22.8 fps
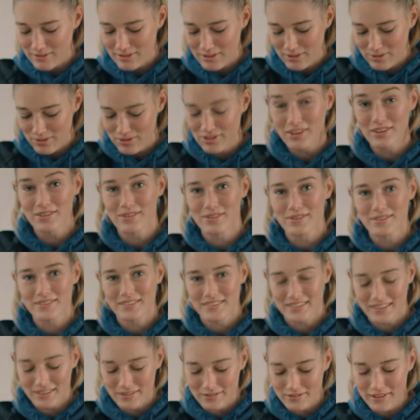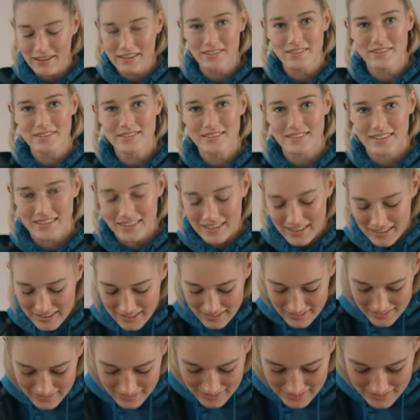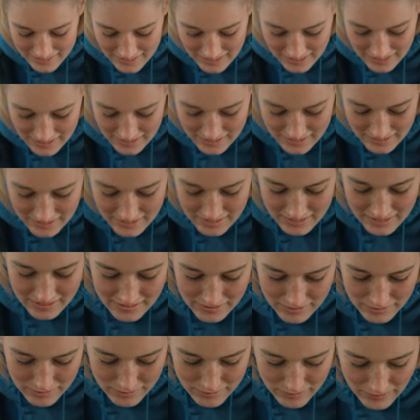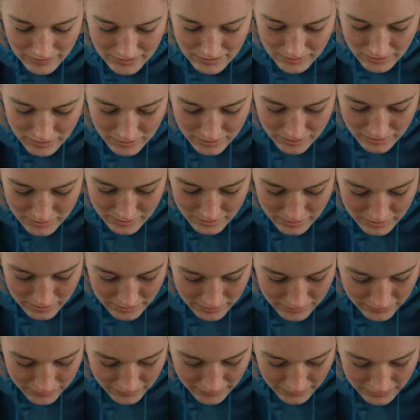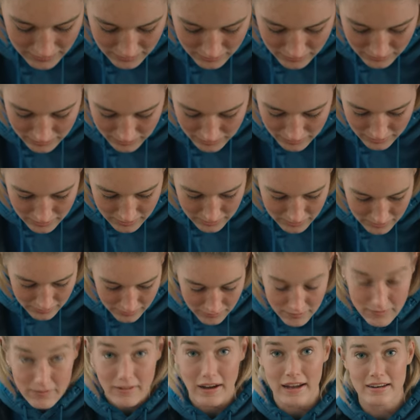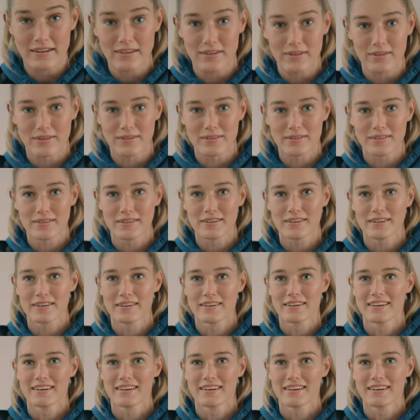little journal, it's got fat dogs on it, as you can see. Fat dog, fat dog, fat dog.